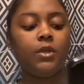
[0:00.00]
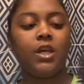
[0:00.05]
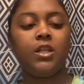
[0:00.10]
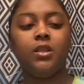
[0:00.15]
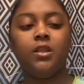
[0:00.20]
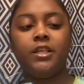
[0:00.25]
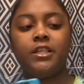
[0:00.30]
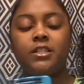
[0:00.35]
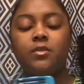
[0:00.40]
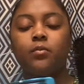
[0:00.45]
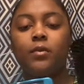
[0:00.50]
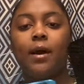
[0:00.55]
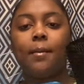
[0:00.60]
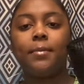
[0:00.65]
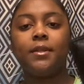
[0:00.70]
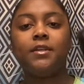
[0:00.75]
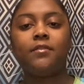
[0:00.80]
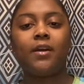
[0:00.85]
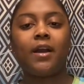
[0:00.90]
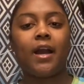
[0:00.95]
This one, I
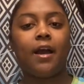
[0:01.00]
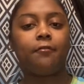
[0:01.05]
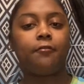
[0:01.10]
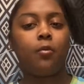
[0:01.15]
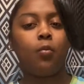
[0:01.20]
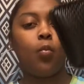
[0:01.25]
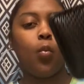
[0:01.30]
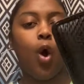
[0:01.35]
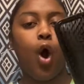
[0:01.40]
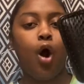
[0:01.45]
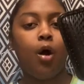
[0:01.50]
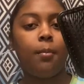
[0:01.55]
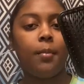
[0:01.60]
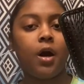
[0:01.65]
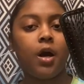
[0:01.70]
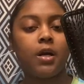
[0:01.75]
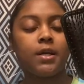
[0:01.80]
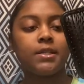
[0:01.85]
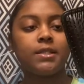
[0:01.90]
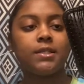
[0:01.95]
believe I got from
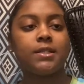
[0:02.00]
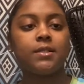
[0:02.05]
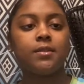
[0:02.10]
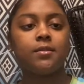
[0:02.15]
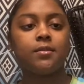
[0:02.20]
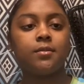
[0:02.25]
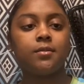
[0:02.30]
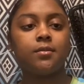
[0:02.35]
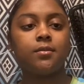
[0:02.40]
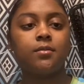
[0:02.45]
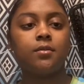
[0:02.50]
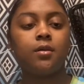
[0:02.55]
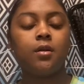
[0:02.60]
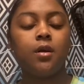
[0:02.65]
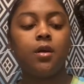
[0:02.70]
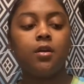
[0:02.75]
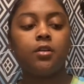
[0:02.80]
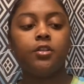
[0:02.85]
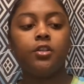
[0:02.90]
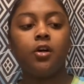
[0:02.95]
Walmart.
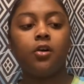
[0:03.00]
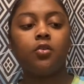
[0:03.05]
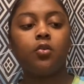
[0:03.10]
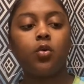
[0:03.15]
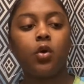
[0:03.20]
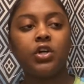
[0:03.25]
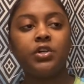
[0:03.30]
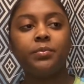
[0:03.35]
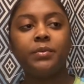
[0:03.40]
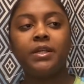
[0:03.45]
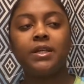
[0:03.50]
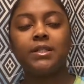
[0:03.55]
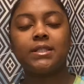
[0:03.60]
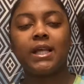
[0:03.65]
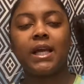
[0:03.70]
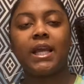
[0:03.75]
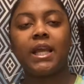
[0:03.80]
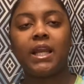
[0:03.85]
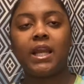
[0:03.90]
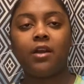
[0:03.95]
Don't quote me because I
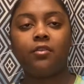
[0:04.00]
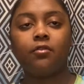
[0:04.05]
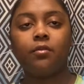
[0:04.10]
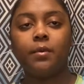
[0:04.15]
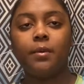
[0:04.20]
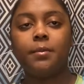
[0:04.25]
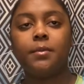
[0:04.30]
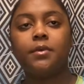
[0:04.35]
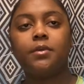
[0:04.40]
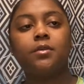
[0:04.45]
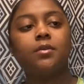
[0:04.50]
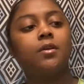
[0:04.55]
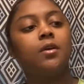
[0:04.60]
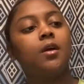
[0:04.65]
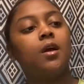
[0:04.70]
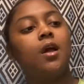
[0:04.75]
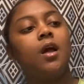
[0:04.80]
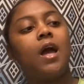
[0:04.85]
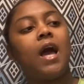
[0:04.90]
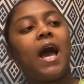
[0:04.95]
cannot remember.
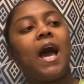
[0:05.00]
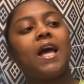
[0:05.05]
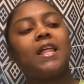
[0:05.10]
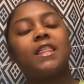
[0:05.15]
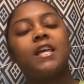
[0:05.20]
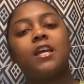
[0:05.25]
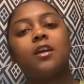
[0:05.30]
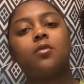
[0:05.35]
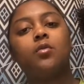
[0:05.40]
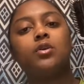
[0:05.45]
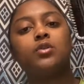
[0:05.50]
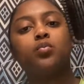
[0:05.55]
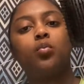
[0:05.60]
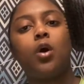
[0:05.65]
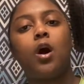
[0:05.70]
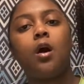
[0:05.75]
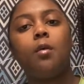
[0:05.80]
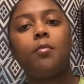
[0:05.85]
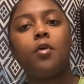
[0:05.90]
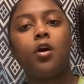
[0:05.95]
I think it was
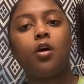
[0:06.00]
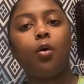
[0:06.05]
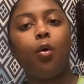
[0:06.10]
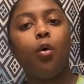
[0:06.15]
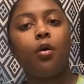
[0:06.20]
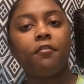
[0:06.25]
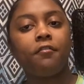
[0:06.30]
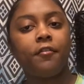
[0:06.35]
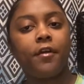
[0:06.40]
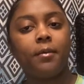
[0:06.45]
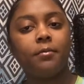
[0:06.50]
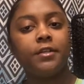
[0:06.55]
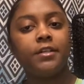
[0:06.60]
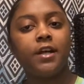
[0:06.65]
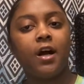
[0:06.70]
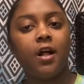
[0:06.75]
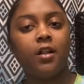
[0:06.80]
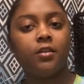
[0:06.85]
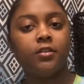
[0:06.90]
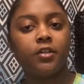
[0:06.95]
Walmart or Family
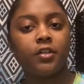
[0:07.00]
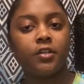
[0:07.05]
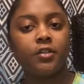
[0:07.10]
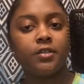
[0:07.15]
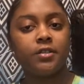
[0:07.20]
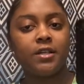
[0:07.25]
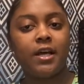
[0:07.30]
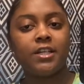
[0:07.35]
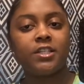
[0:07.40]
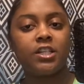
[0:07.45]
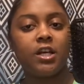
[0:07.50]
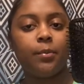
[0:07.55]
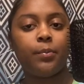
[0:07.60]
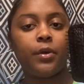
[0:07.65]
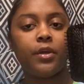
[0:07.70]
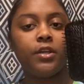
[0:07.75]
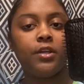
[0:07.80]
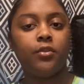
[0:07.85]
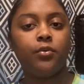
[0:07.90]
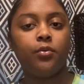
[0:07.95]
Dollar because I shop
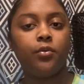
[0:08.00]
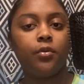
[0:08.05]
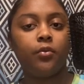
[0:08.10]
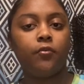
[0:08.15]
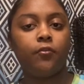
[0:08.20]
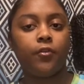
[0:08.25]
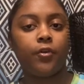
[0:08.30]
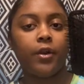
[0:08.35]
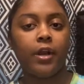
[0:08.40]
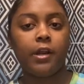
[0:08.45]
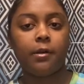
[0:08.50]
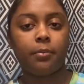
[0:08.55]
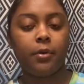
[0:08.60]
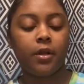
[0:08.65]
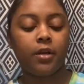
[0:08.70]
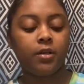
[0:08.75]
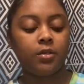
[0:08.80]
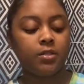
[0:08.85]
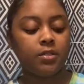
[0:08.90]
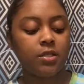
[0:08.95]
at either or for hair
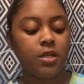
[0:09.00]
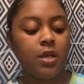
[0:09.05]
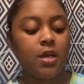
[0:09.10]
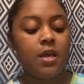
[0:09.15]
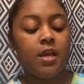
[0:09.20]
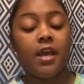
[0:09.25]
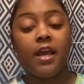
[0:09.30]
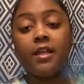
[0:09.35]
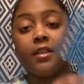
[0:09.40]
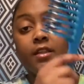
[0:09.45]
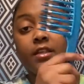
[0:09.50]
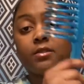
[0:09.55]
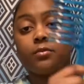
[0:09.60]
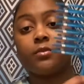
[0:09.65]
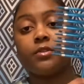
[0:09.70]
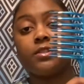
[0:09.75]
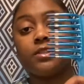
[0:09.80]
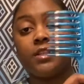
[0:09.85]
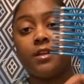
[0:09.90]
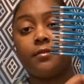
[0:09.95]
products. And this
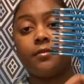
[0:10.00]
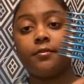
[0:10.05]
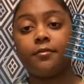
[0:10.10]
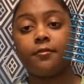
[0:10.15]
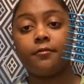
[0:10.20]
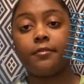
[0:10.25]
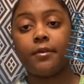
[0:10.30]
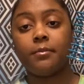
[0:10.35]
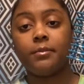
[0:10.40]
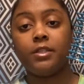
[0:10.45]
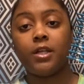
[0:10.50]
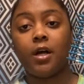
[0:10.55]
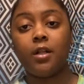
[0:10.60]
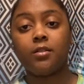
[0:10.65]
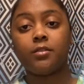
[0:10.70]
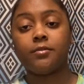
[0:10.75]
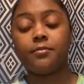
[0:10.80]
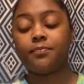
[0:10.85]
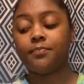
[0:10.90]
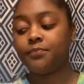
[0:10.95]
one's definitely from Family
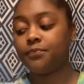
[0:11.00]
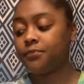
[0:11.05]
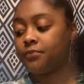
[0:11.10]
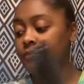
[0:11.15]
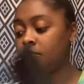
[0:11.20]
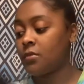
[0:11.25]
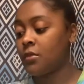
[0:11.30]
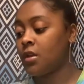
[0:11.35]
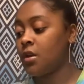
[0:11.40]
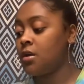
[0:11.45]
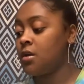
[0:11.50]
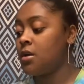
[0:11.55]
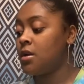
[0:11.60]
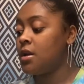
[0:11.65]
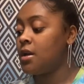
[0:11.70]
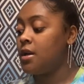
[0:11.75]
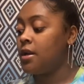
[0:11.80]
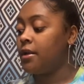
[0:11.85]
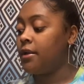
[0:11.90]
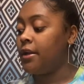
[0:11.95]
Dollar.
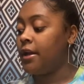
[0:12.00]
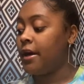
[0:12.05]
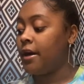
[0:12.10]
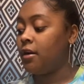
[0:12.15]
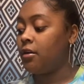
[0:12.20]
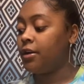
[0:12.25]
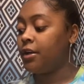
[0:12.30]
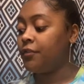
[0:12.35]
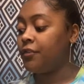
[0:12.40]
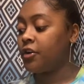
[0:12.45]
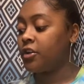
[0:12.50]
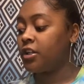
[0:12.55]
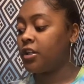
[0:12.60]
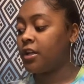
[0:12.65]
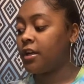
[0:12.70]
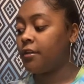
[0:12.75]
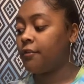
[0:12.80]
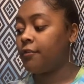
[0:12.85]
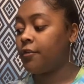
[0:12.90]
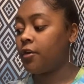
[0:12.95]
Now, if you're
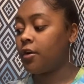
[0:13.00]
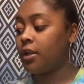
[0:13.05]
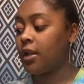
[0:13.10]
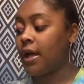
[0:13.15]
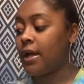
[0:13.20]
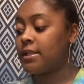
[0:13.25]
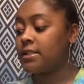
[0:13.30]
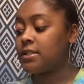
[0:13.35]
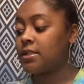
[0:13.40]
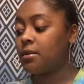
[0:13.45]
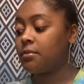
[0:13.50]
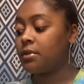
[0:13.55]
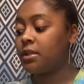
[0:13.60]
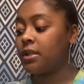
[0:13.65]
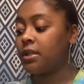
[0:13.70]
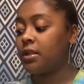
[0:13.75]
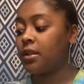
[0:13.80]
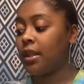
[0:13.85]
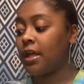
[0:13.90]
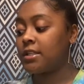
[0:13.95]
looking for like
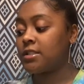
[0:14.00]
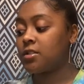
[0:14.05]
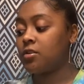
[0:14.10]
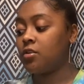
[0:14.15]
something that's